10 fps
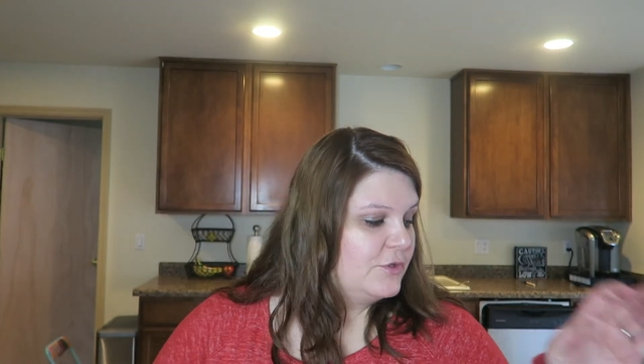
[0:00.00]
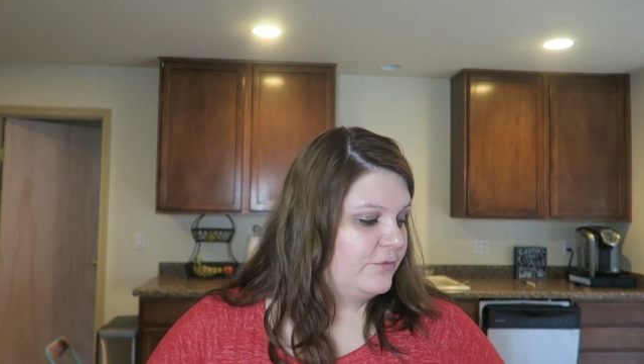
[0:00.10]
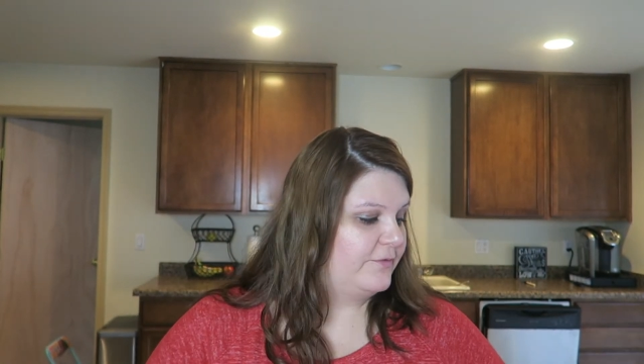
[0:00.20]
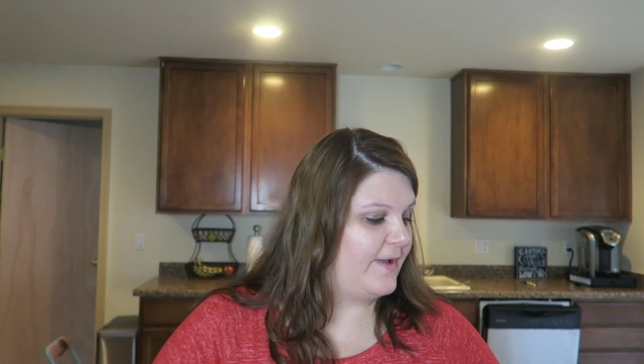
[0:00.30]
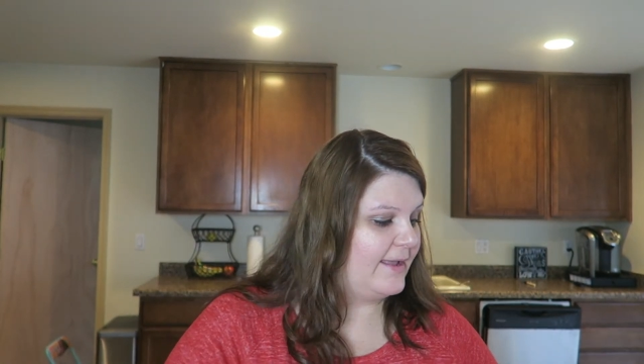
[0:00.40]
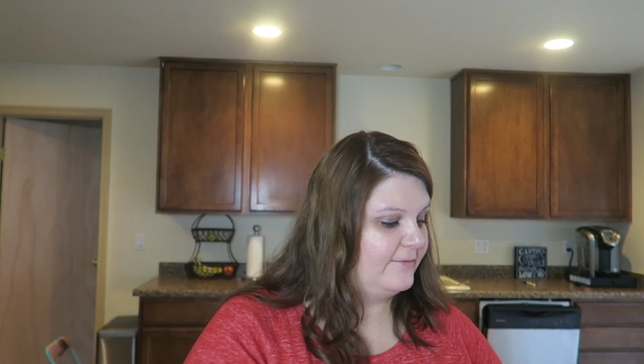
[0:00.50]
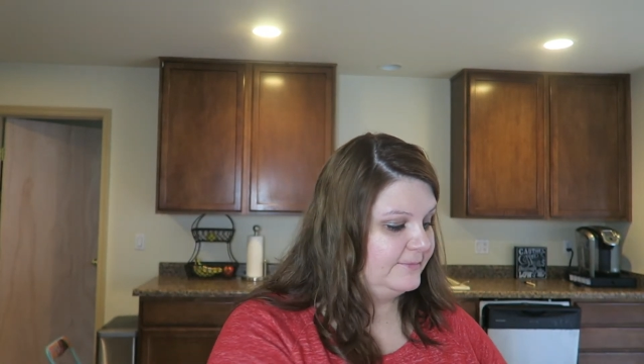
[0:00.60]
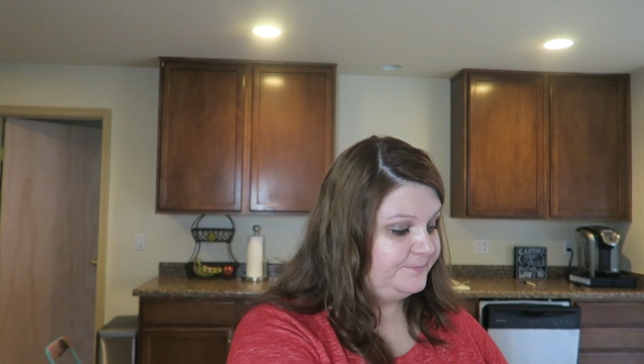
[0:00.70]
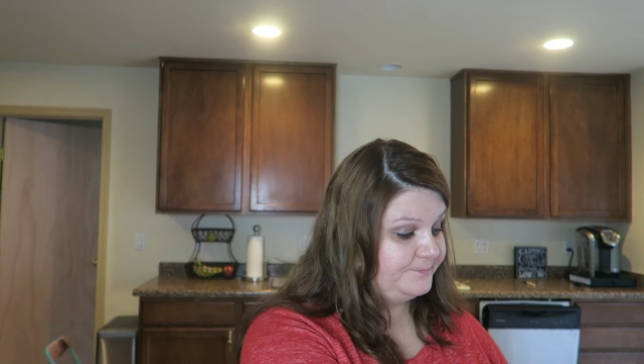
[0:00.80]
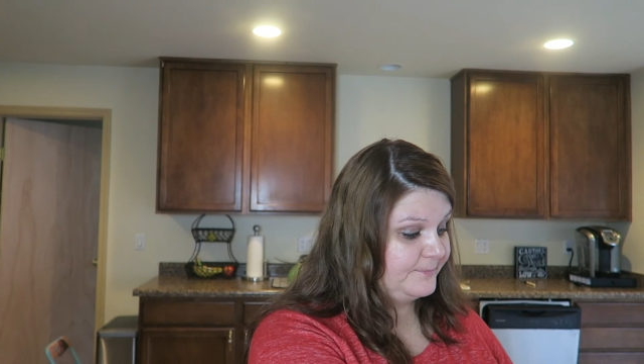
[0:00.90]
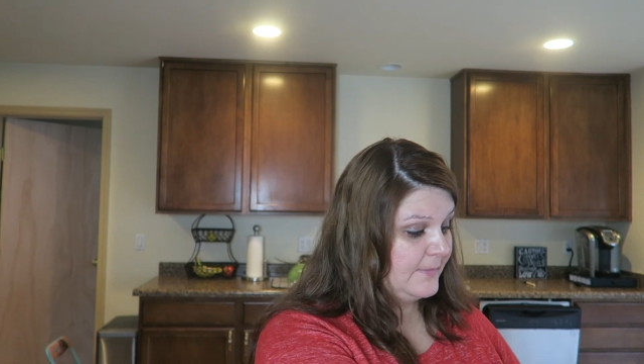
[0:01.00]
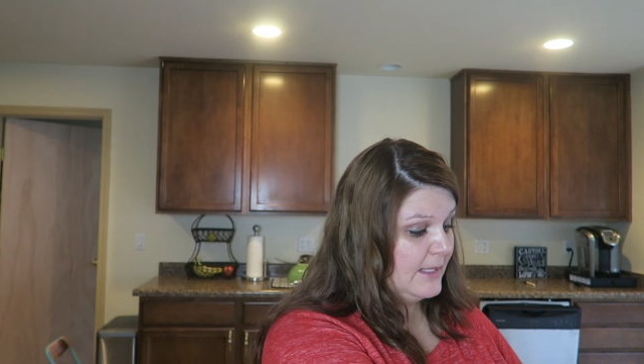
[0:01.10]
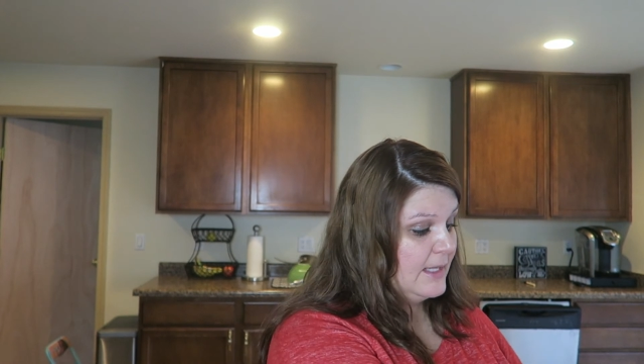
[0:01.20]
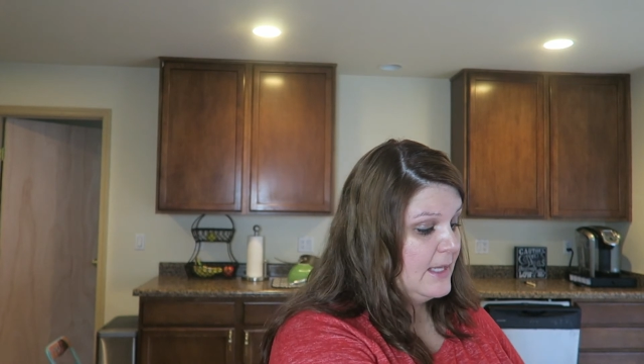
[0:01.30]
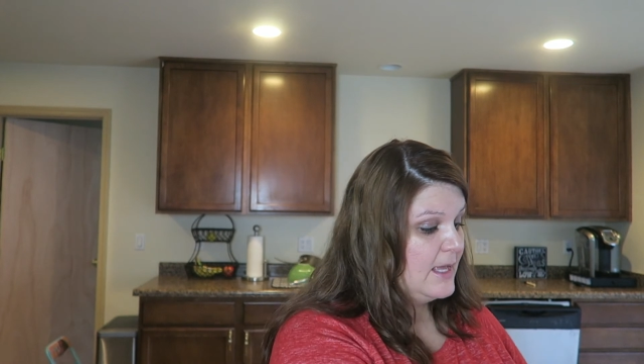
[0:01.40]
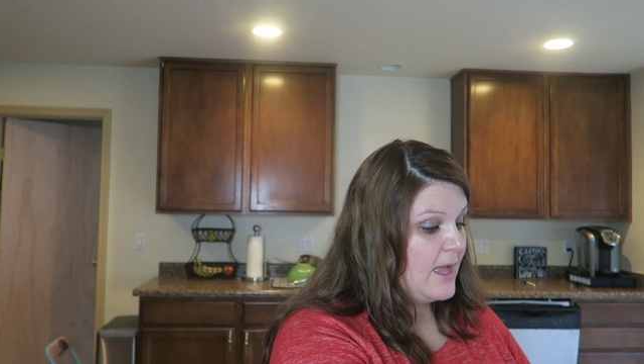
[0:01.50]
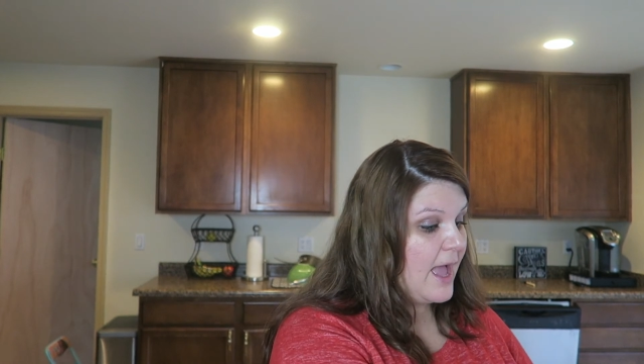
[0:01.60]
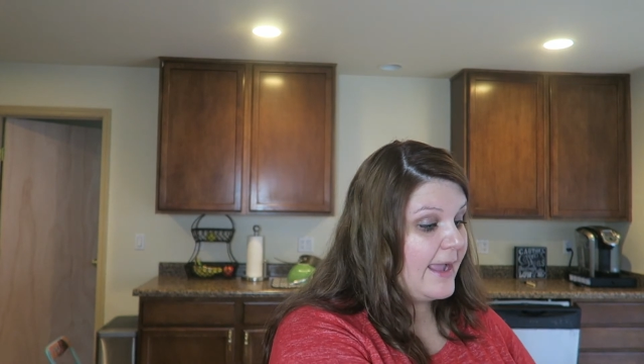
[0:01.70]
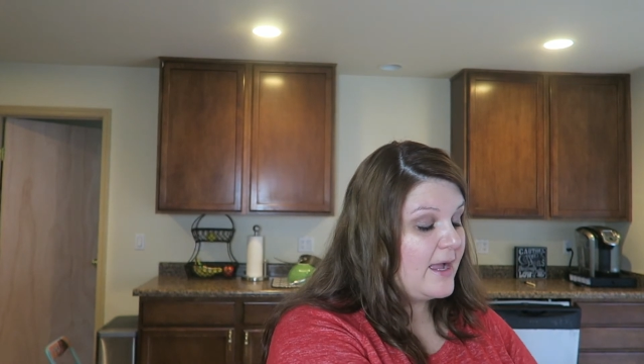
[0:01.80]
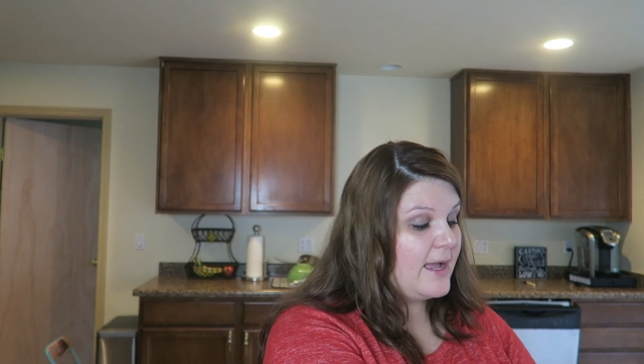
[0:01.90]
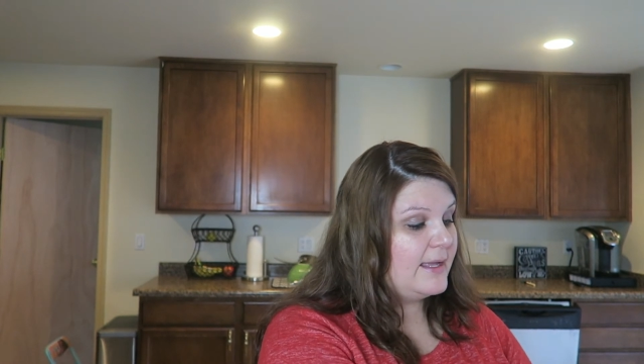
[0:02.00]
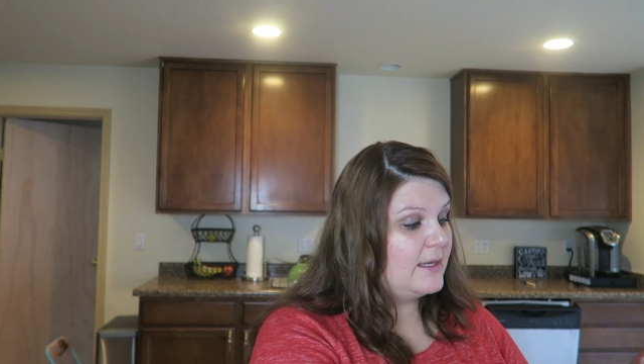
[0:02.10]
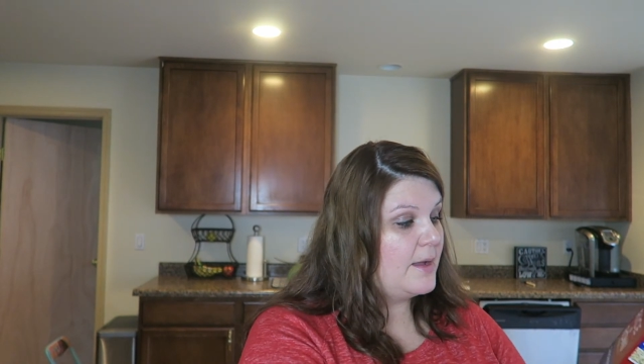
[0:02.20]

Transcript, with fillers: two for five. I got